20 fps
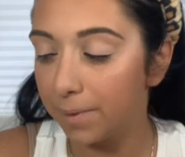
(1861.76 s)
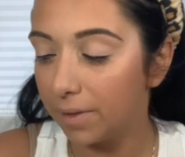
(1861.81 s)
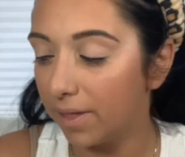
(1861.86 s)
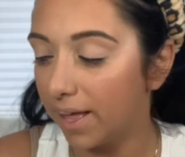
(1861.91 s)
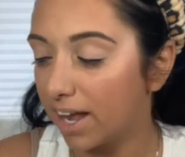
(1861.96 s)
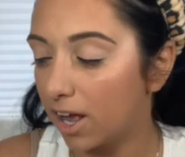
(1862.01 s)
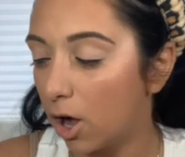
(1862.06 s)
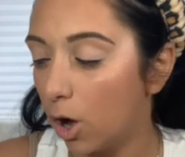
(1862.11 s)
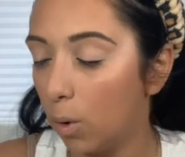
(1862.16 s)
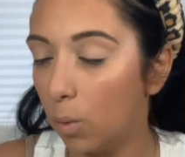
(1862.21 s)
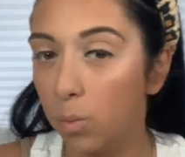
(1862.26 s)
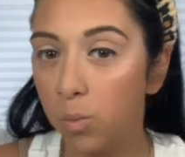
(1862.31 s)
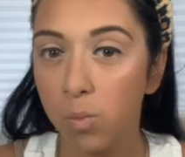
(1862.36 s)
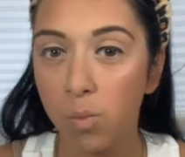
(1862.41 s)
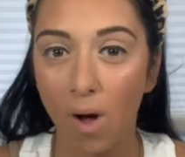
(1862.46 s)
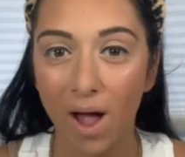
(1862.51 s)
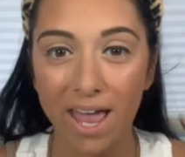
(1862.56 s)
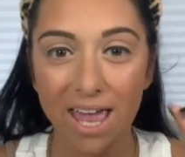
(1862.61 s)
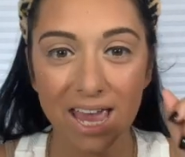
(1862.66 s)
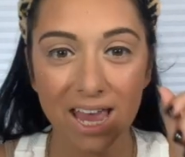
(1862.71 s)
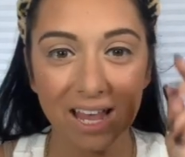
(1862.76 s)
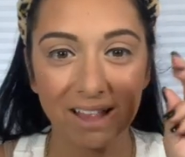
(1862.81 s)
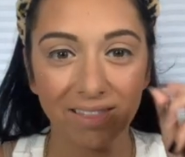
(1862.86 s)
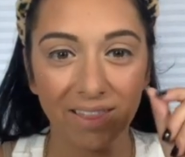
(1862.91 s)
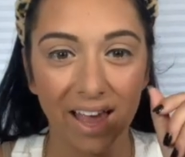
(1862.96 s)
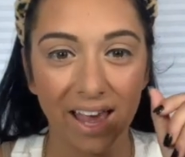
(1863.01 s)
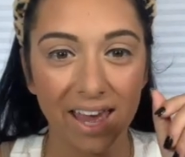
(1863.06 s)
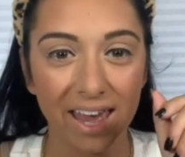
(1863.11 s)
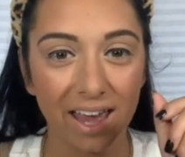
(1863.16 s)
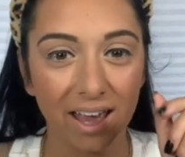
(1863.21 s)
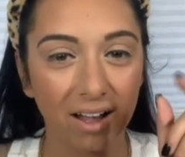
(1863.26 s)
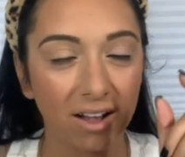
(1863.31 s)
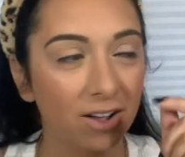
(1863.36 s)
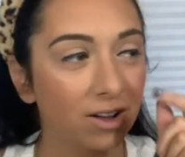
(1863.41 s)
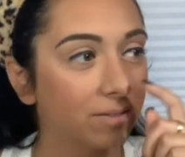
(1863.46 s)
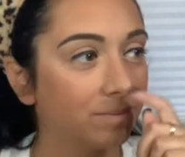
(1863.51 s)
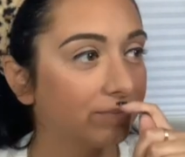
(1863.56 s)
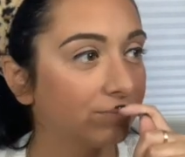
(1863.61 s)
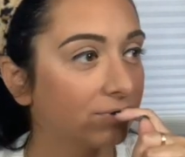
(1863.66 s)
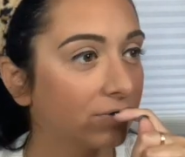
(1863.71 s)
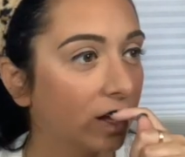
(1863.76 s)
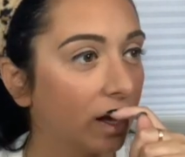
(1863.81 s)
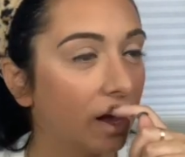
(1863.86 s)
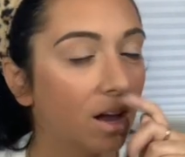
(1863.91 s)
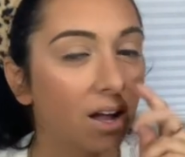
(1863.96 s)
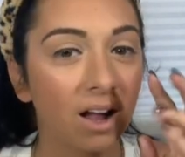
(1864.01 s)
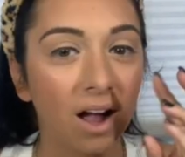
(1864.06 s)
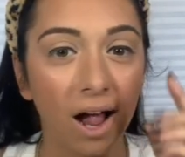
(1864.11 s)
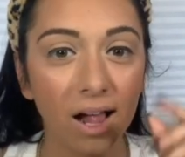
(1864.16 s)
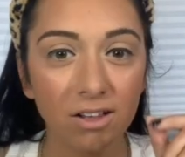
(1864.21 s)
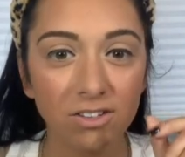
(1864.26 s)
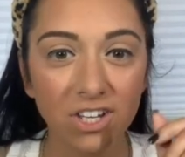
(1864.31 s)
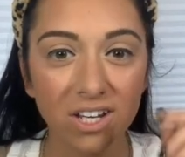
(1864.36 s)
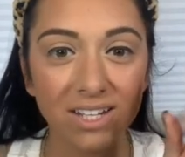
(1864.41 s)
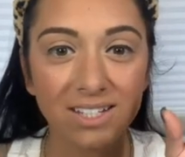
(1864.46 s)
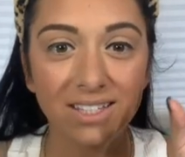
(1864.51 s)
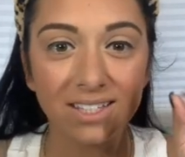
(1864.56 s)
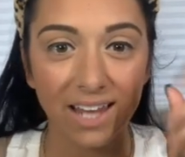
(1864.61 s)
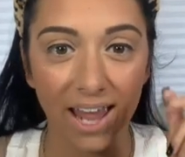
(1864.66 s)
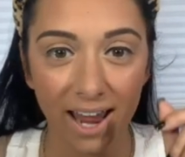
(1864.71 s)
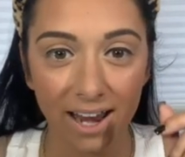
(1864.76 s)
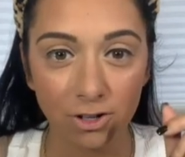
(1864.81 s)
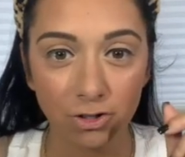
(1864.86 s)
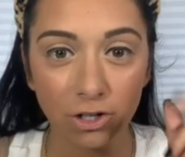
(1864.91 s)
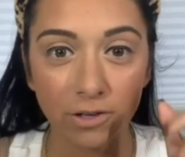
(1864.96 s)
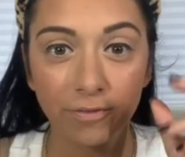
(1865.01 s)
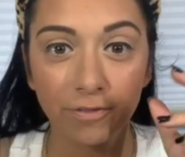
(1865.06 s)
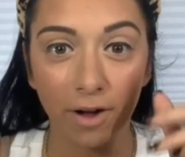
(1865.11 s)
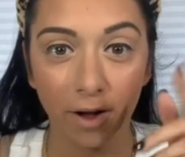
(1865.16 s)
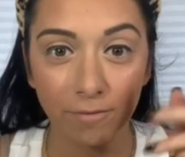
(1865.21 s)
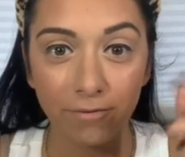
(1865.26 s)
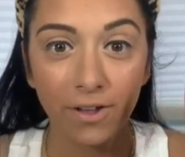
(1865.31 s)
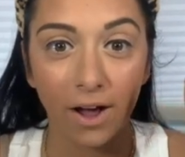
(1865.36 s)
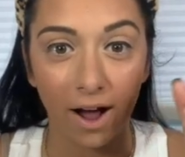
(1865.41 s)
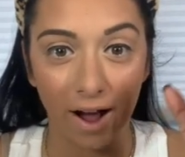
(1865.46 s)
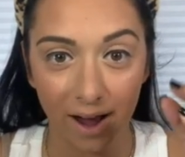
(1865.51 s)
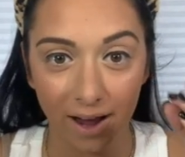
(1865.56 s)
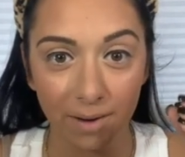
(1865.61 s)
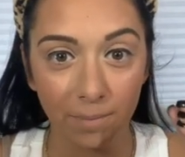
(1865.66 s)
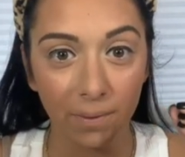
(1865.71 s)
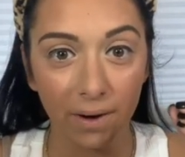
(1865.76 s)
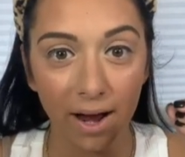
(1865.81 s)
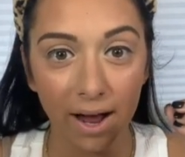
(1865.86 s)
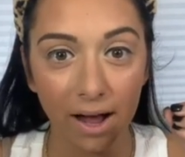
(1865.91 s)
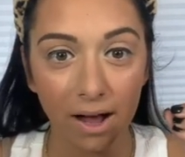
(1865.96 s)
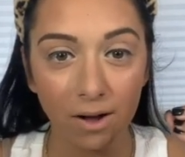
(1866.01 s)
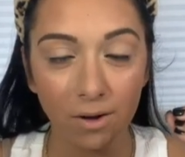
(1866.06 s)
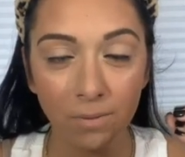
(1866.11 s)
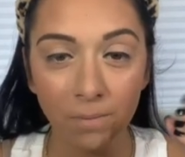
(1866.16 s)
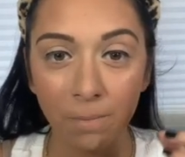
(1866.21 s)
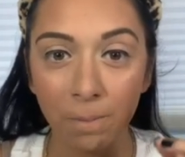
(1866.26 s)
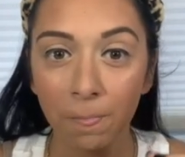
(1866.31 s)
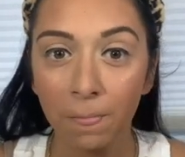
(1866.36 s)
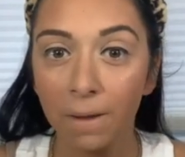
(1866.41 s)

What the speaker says: like a white, like kind of looks like dandruff of the eyebrow.